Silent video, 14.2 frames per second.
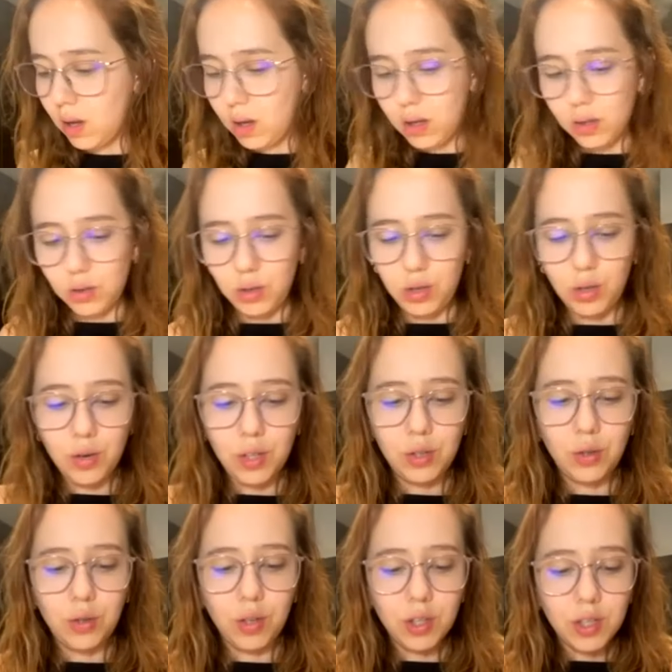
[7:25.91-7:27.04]
So you're going to
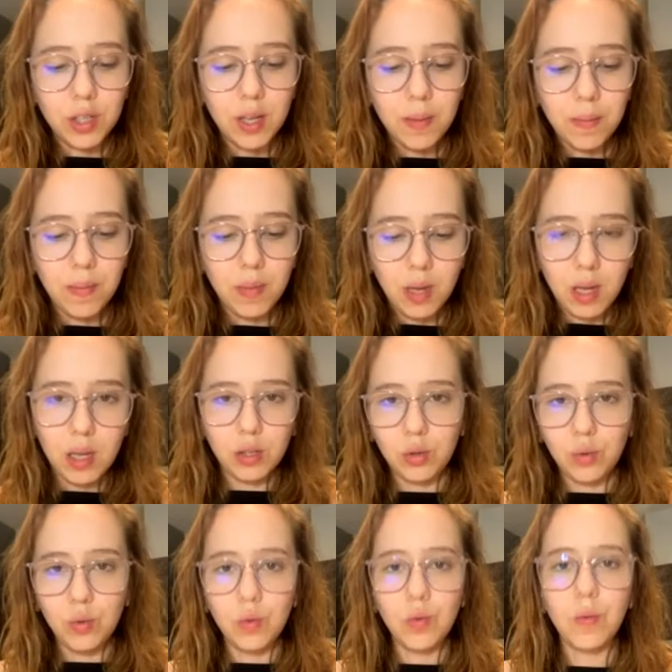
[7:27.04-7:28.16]
crush them into